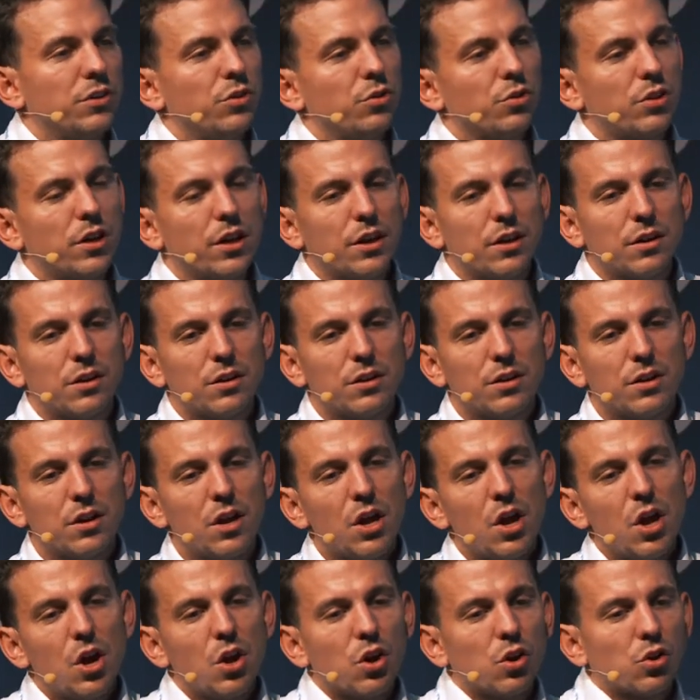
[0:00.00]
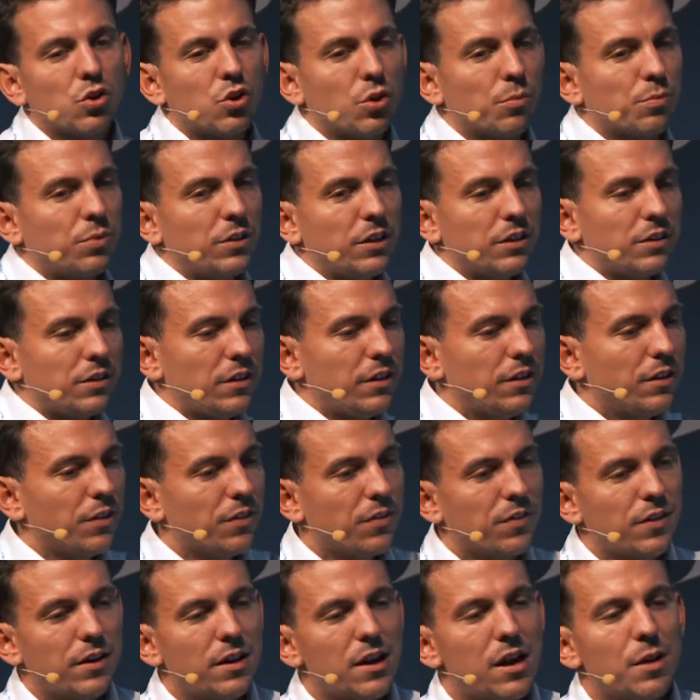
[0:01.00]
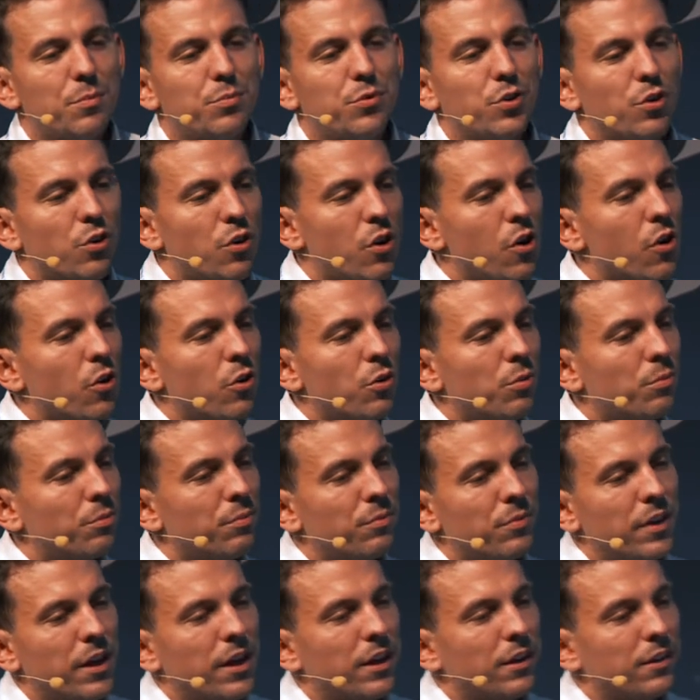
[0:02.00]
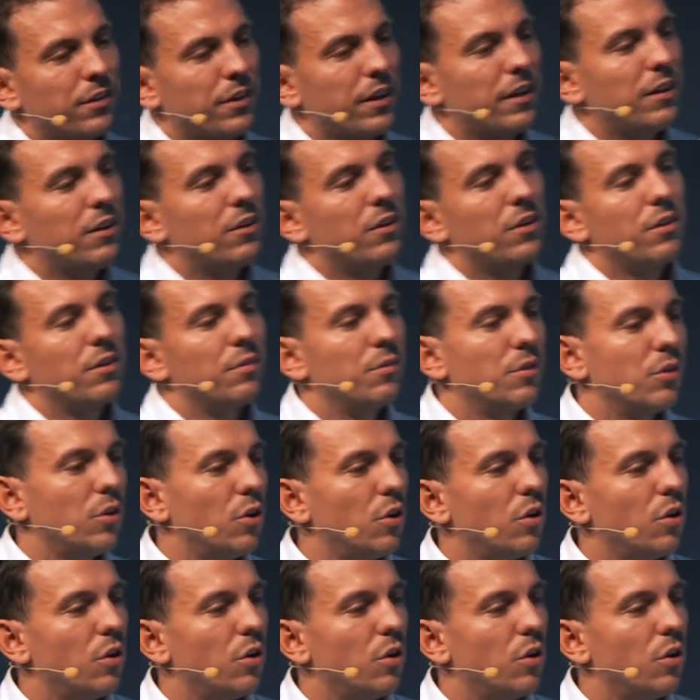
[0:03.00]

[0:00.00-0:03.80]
You can completely set up your home and then